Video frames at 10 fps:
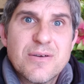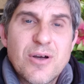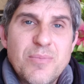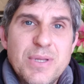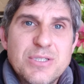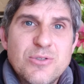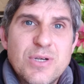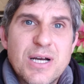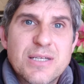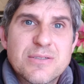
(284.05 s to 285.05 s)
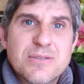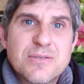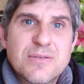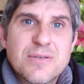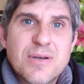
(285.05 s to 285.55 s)
God bless you guys.
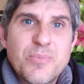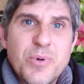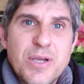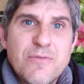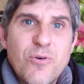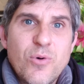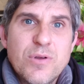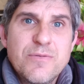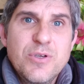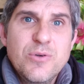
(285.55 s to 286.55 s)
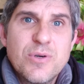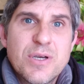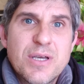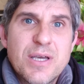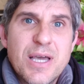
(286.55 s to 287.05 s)
I'm praying for all of you,
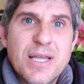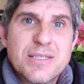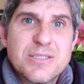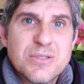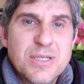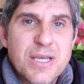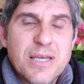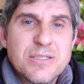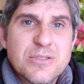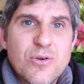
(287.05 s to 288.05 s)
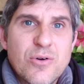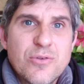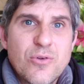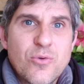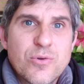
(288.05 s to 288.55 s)
and stay strong
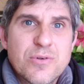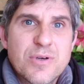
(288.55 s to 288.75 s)
in the Lord.